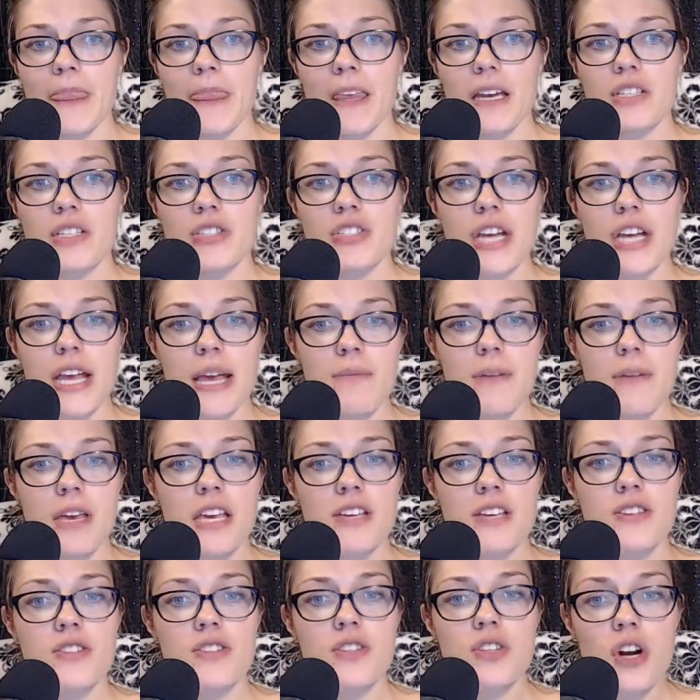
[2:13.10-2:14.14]
Jamie
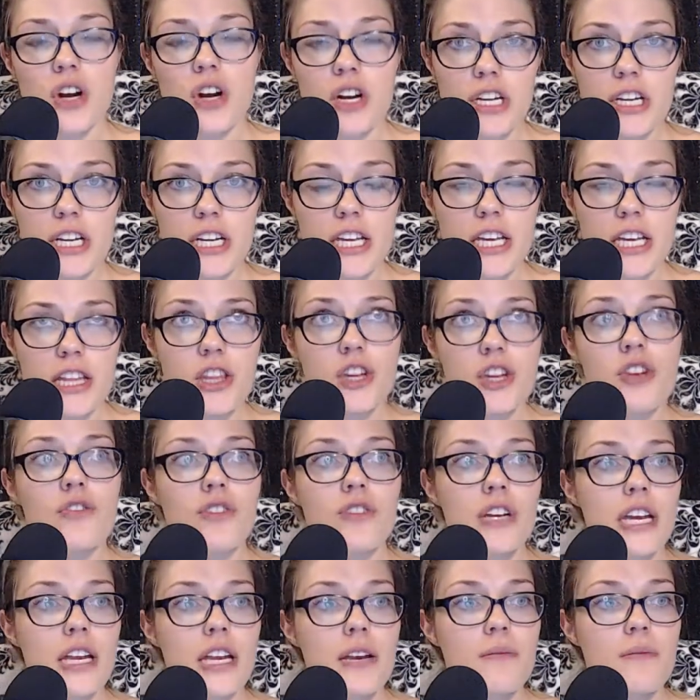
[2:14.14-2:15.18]
started in the
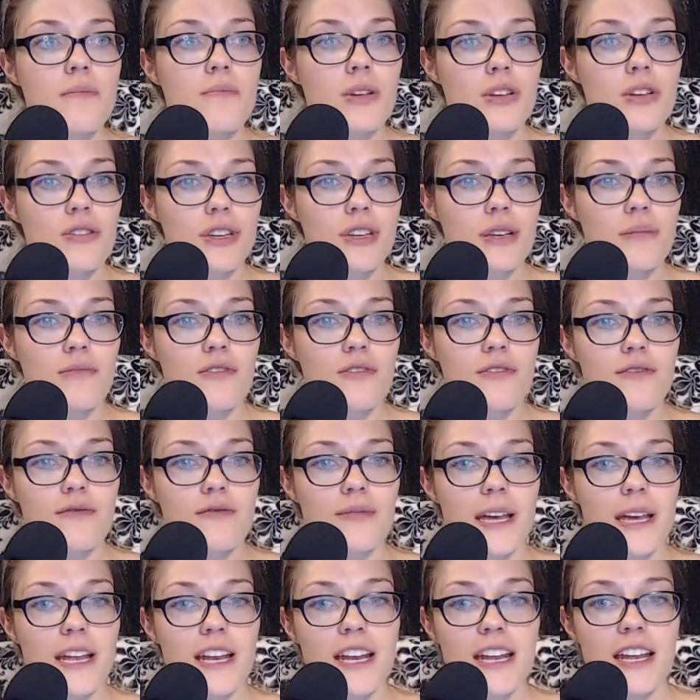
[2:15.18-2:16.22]
green beauty
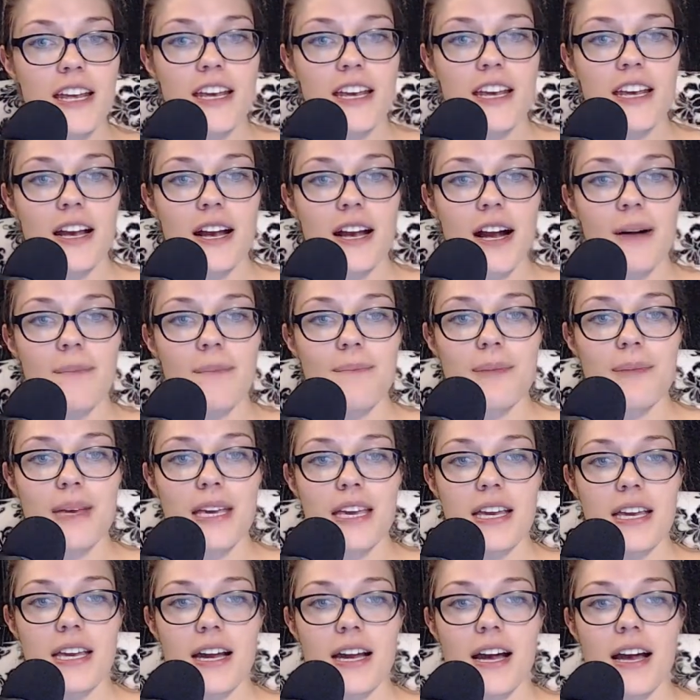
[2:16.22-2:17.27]
movement
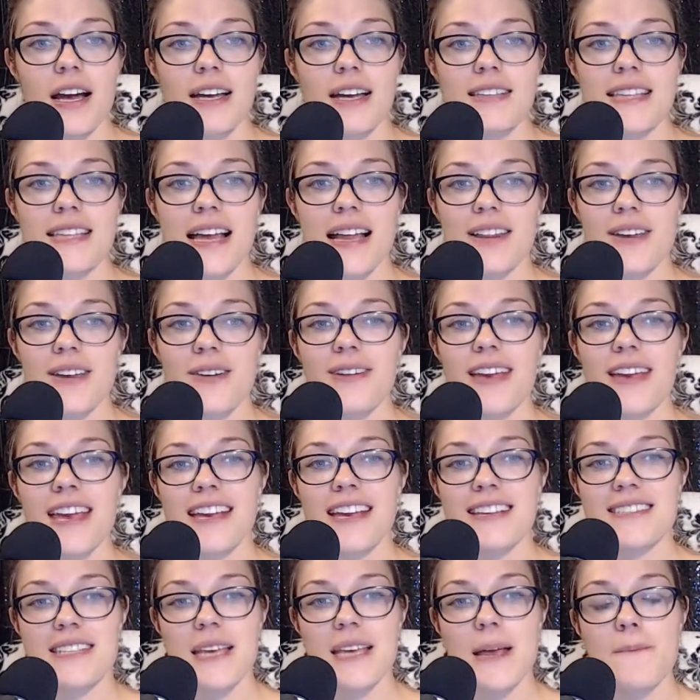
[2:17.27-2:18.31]
because, hello,
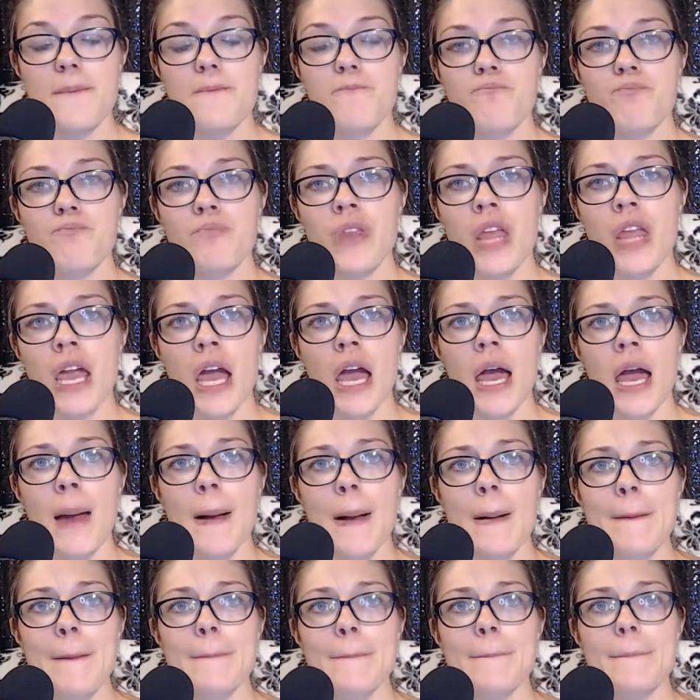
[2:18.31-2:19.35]
Casey,
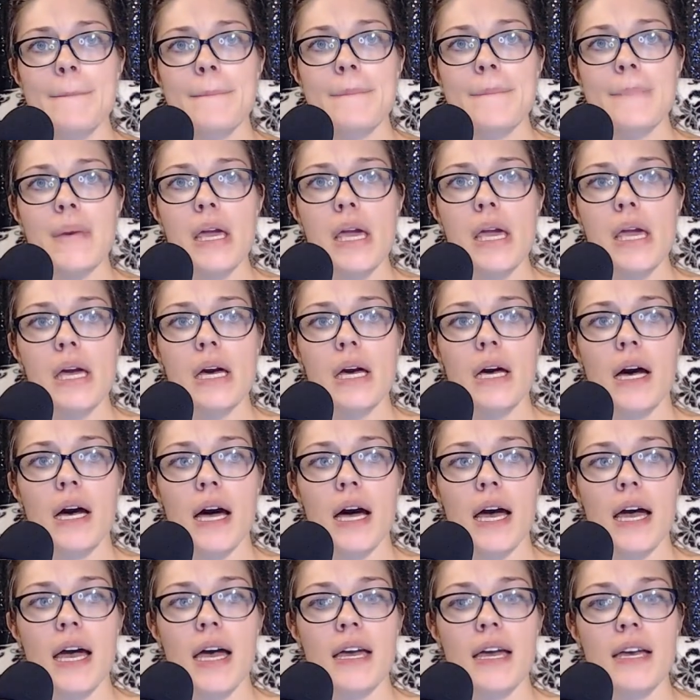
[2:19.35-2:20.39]

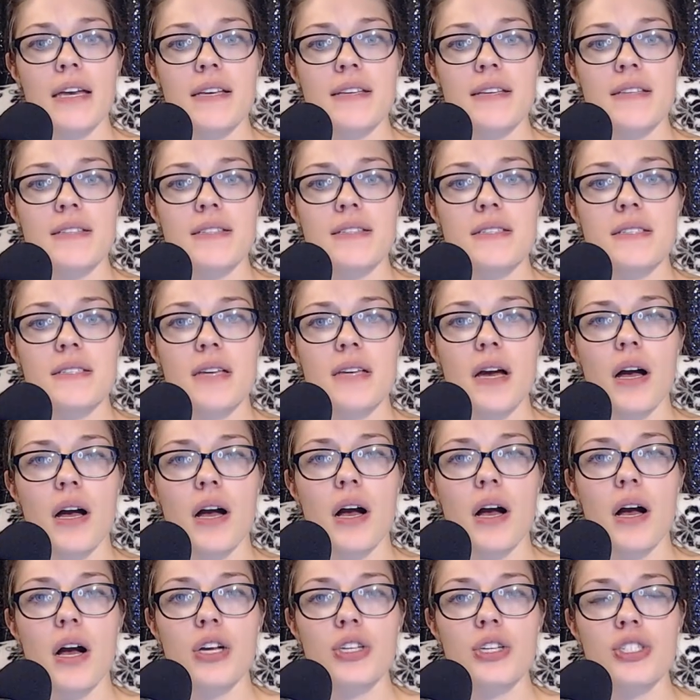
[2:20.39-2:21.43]
because
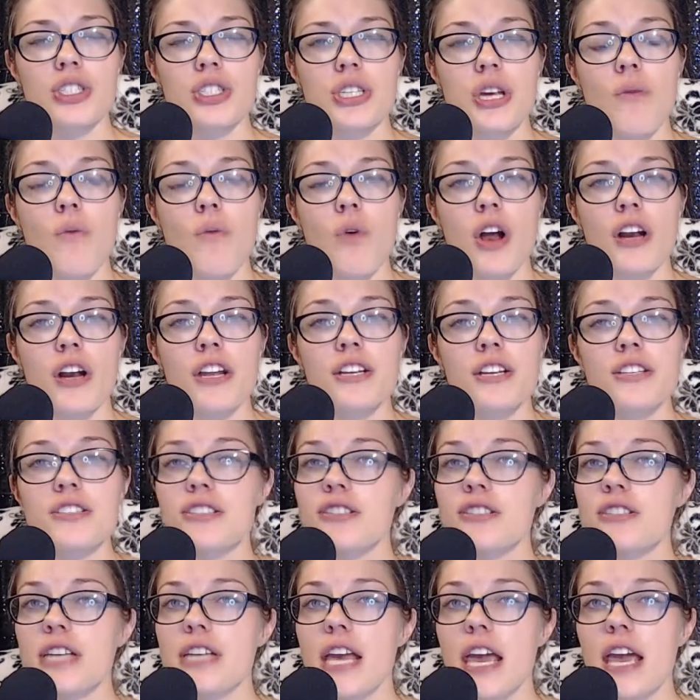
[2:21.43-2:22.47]
she wanted to
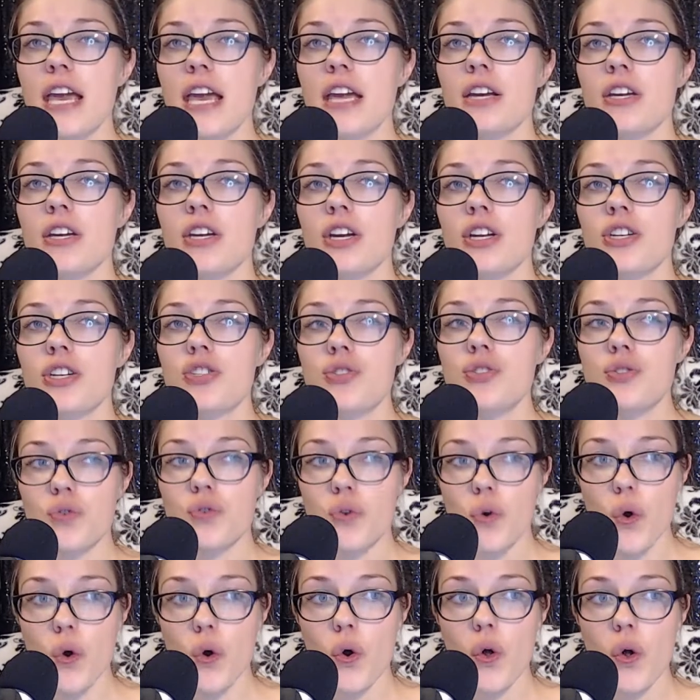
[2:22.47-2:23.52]
take
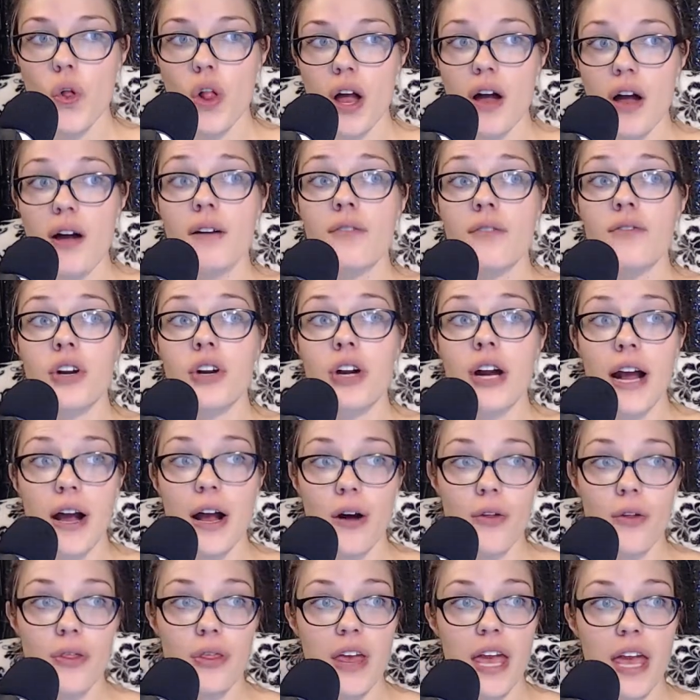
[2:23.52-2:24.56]
control of her
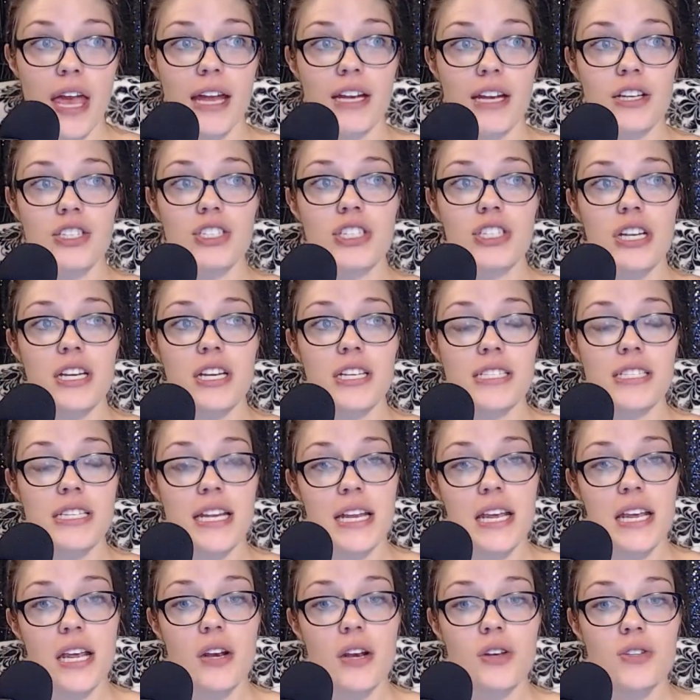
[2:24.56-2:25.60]
health and she
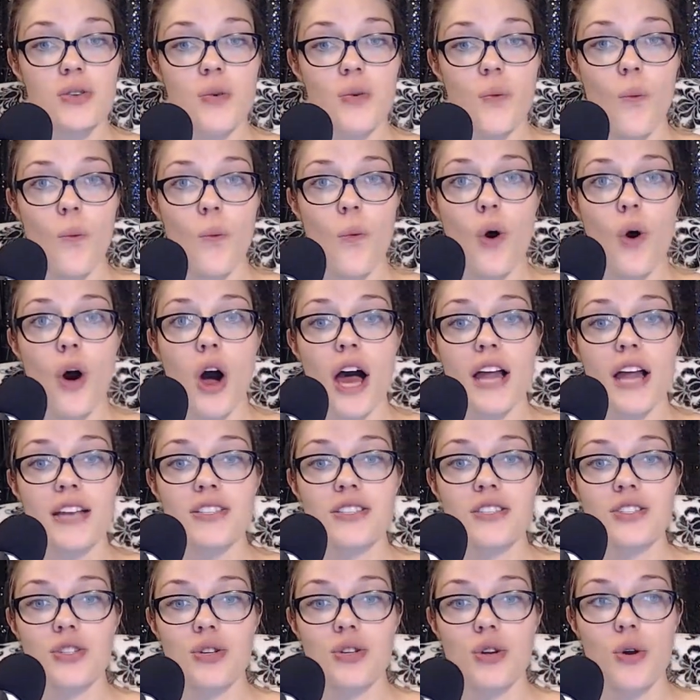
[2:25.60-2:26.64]
didn't want
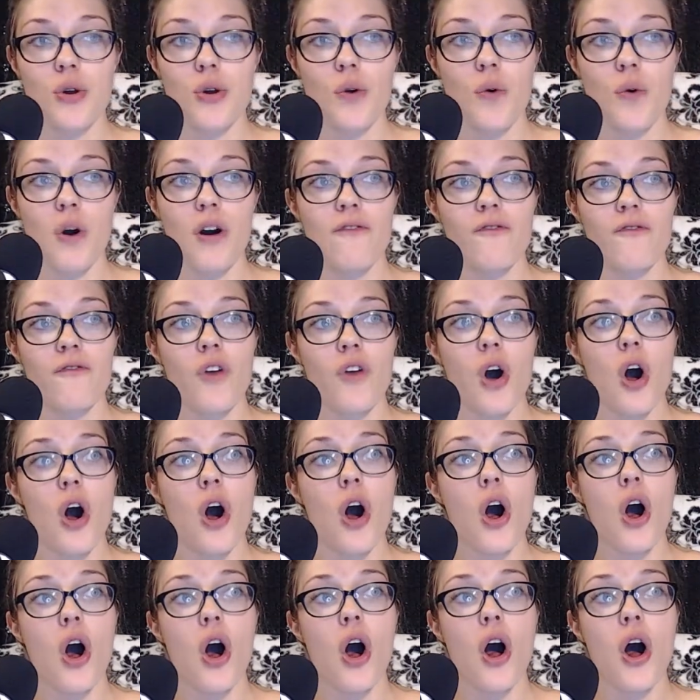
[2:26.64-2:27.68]
to
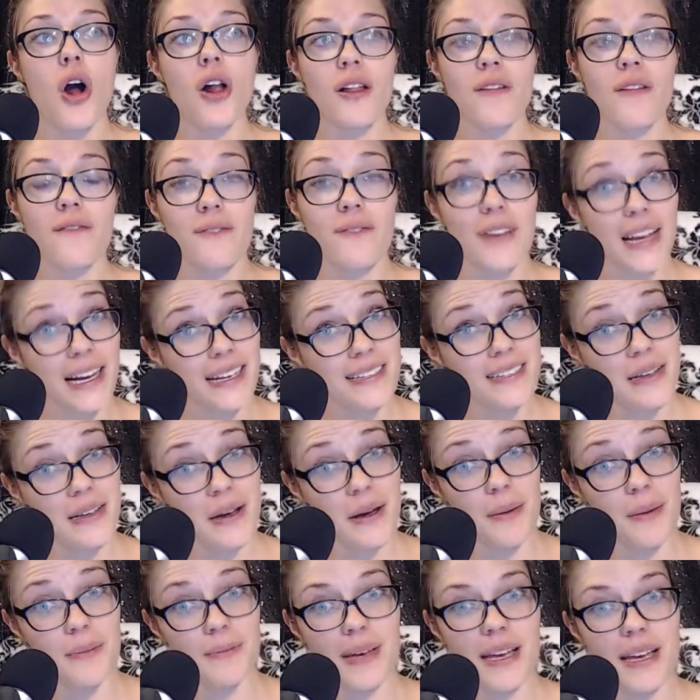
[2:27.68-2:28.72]
fall
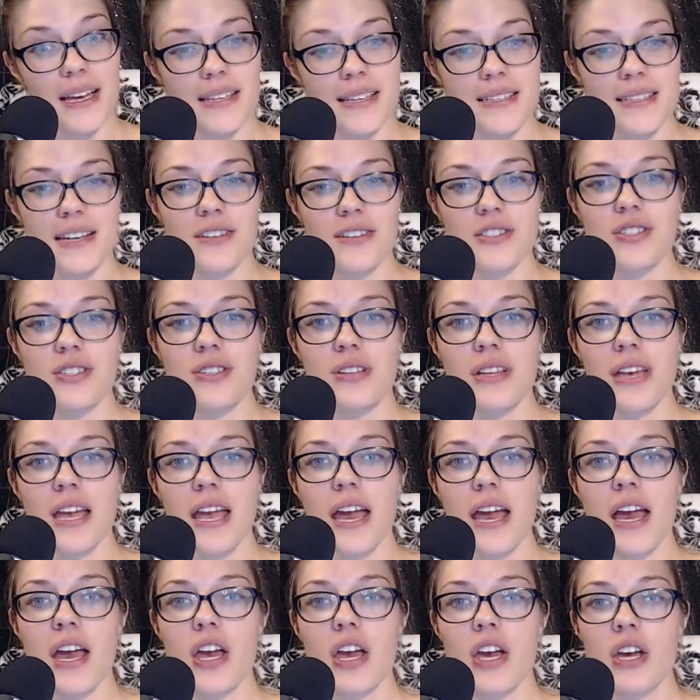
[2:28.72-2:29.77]
victim essentially
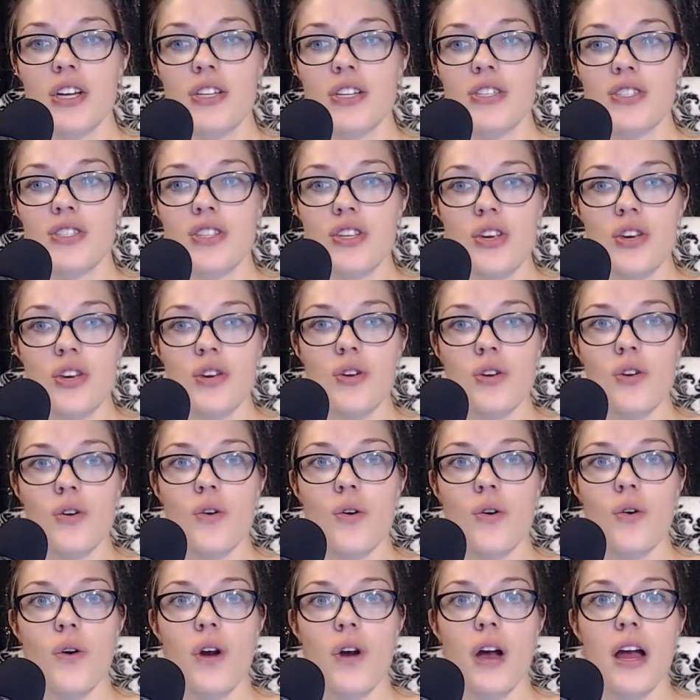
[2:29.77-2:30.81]

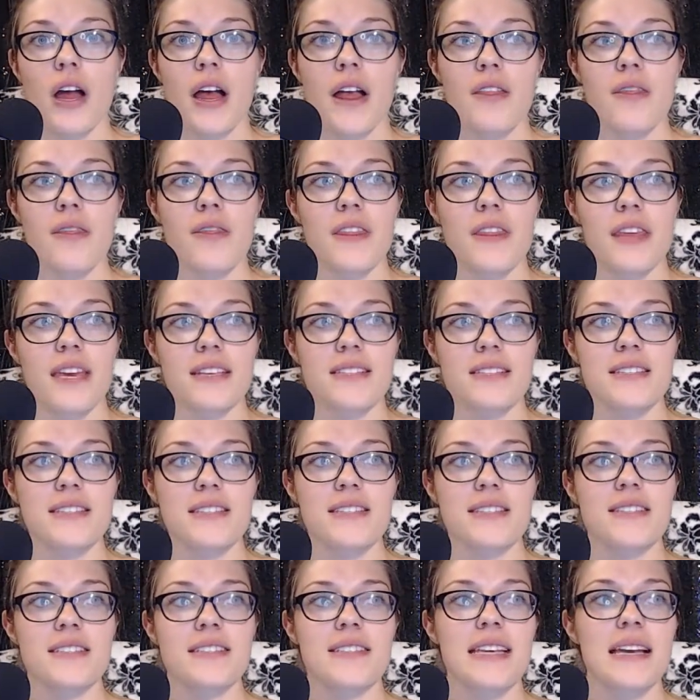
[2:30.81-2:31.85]
to this
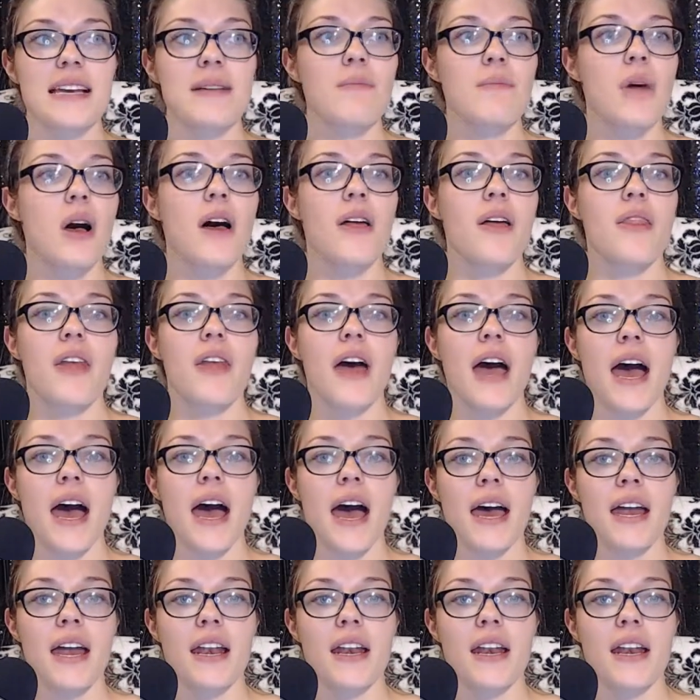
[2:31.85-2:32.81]
stigma that